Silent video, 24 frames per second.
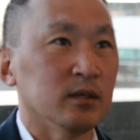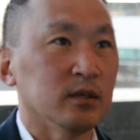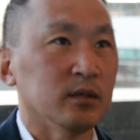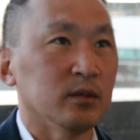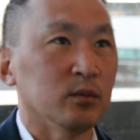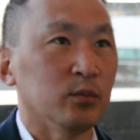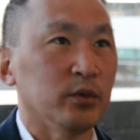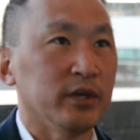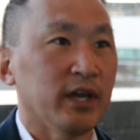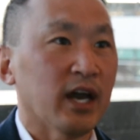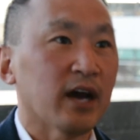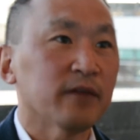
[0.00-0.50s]

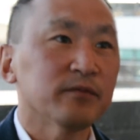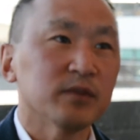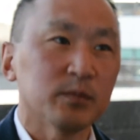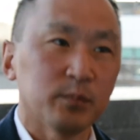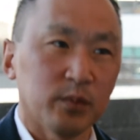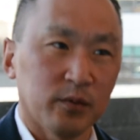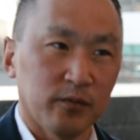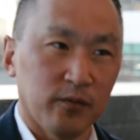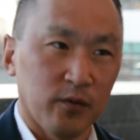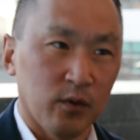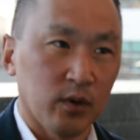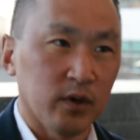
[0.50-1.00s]
we have to
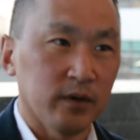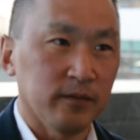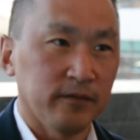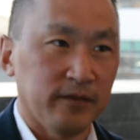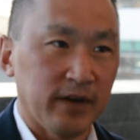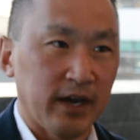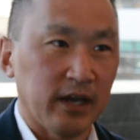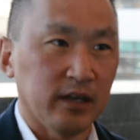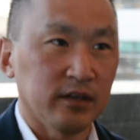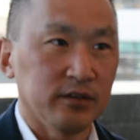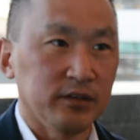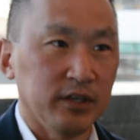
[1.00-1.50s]
perform
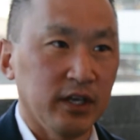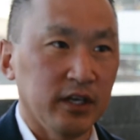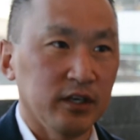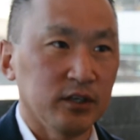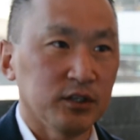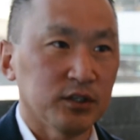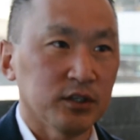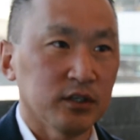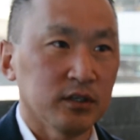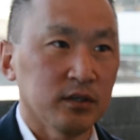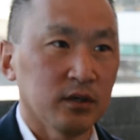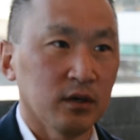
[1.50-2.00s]

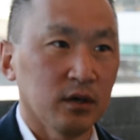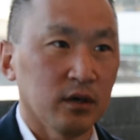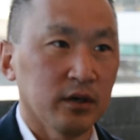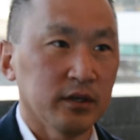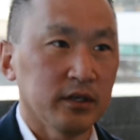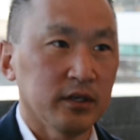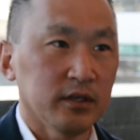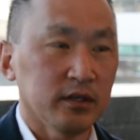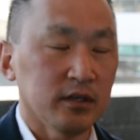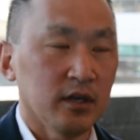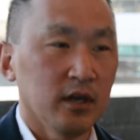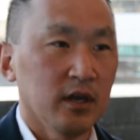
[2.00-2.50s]
validation on
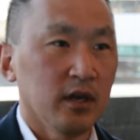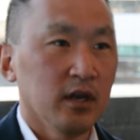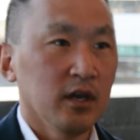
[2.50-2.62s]
it.